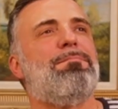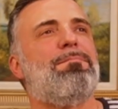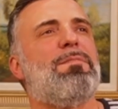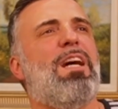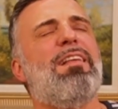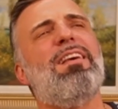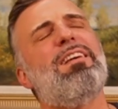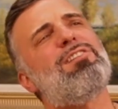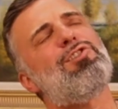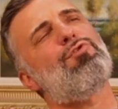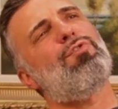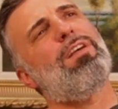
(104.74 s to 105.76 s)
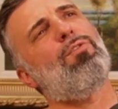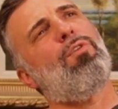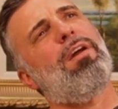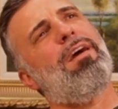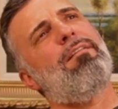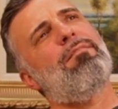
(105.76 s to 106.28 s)
I think it's Street or
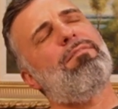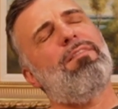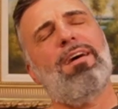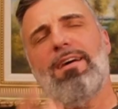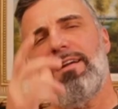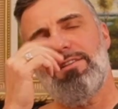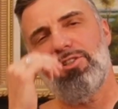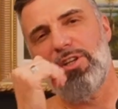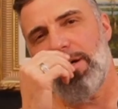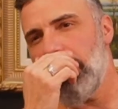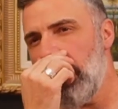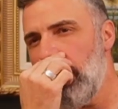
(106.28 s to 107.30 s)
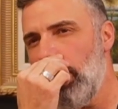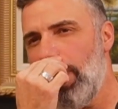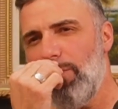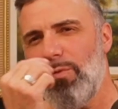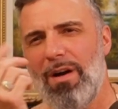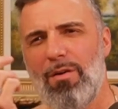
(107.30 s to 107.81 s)
Ave. I gotta check that one
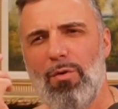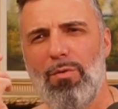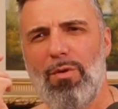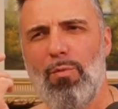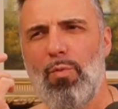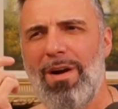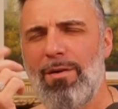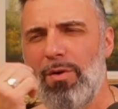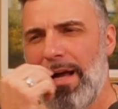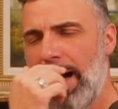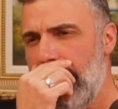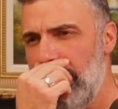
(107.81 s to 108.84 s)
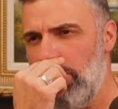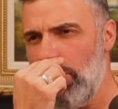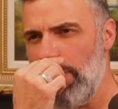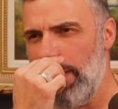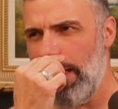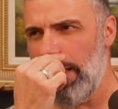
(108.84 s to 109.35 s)
on 109
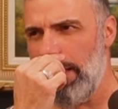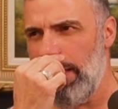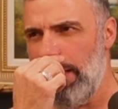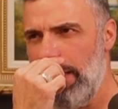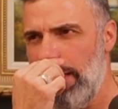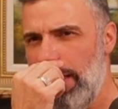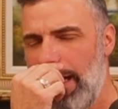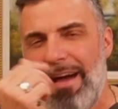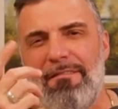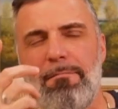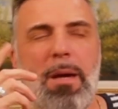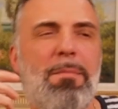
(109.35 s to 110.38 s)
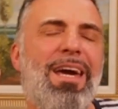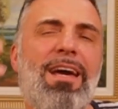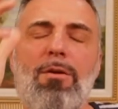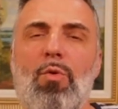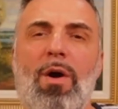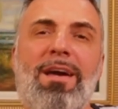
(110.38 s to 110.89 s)
Brookline Ave maybe.
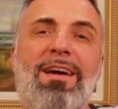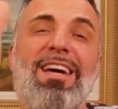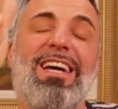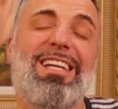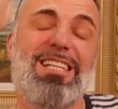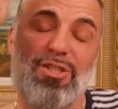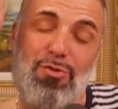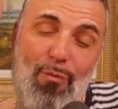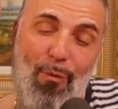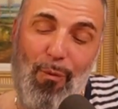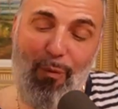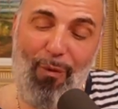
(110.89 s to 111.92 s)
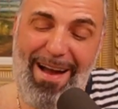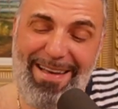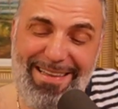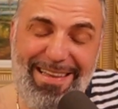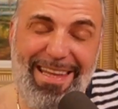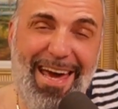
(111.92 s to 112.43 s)
Anyway, it's
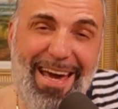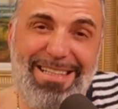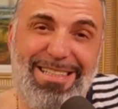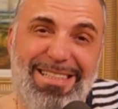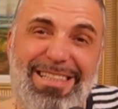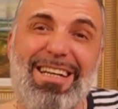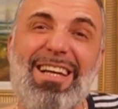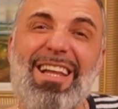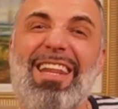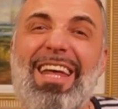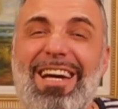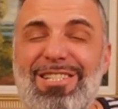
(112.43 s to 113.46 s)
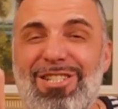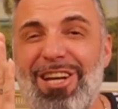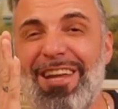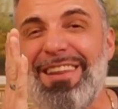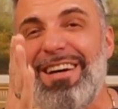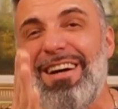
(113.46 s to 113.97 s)
right next to
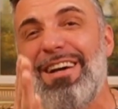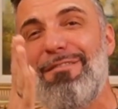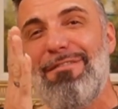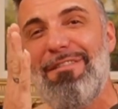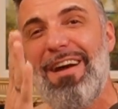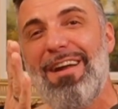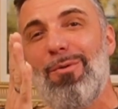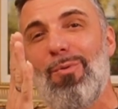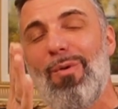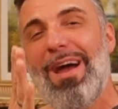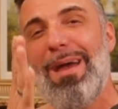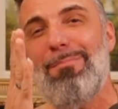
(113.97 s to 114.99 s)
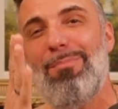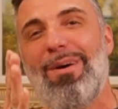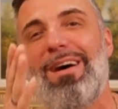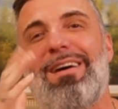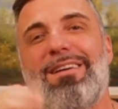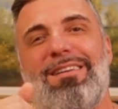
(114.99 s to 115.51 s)
legendary Fenway
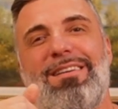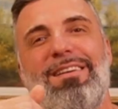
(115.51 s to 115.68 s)
Park.